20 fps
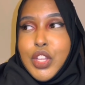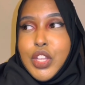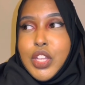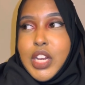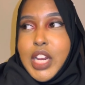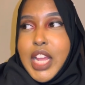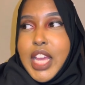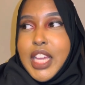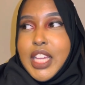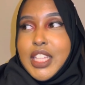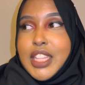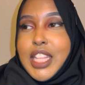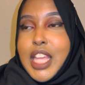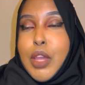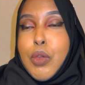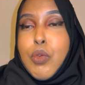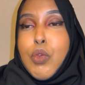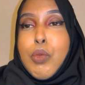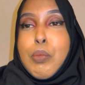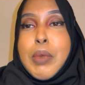Like,
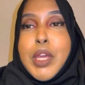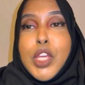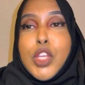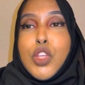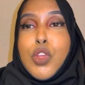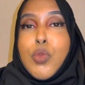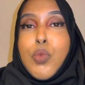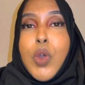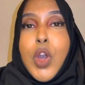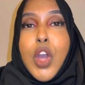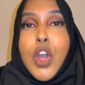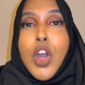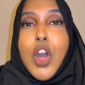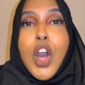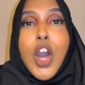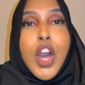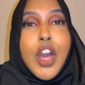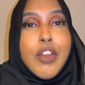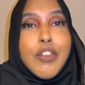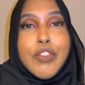they will make you work
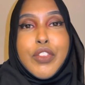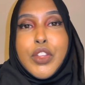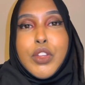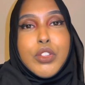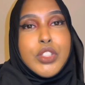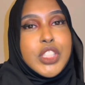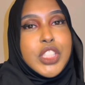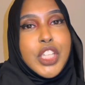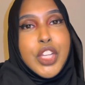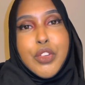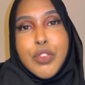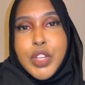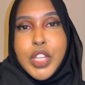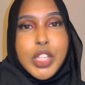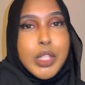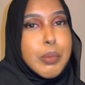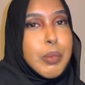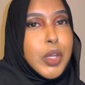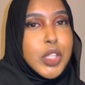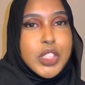hard for your security
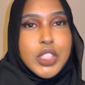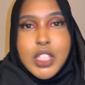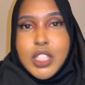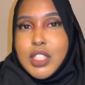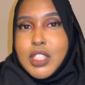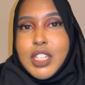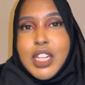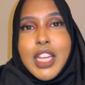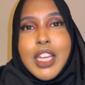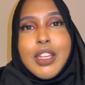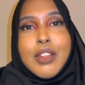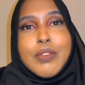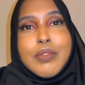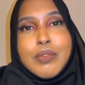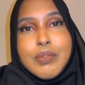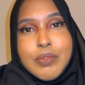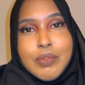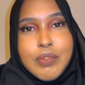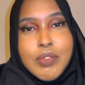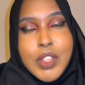deposit. Like,
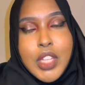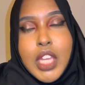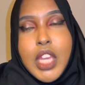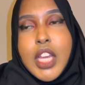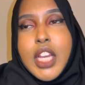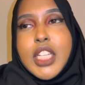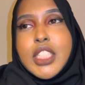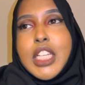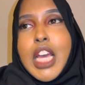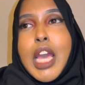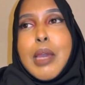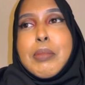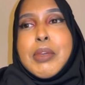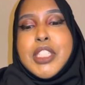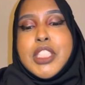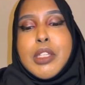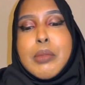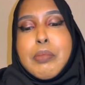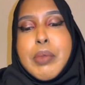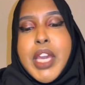because I
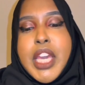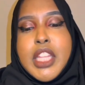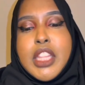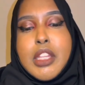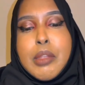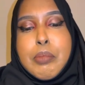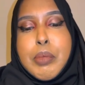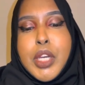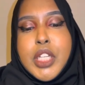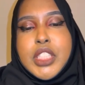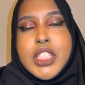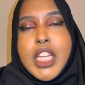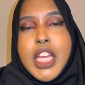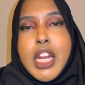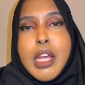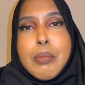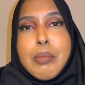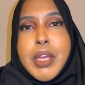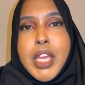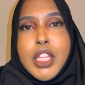basically paid deposit and
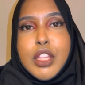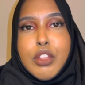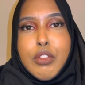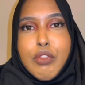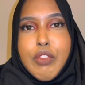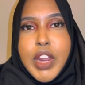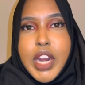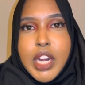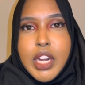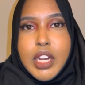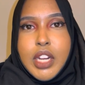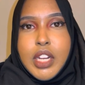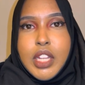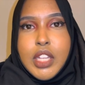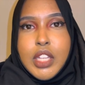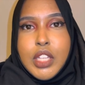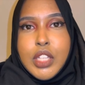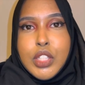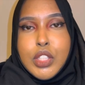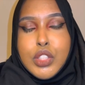I paid the rent.
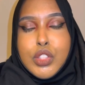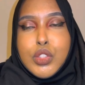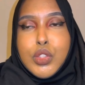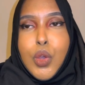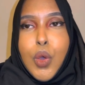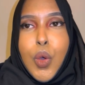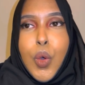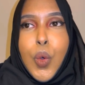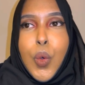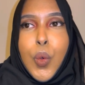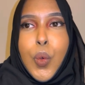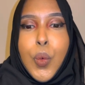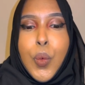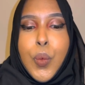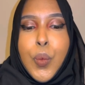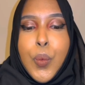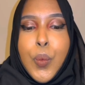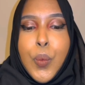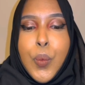So